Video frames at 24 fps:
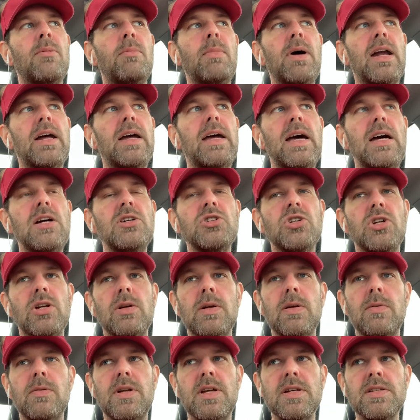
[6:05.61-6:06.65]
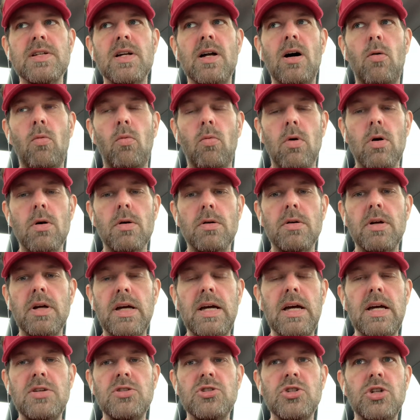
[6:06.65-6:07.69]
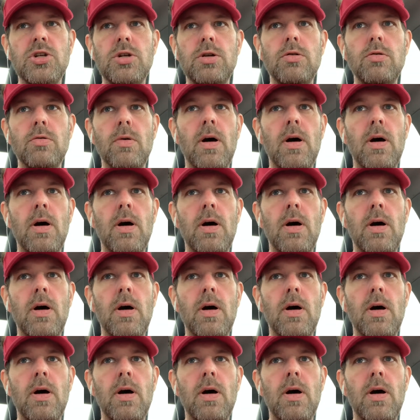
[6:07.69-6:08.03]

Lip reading: medication does not work to get you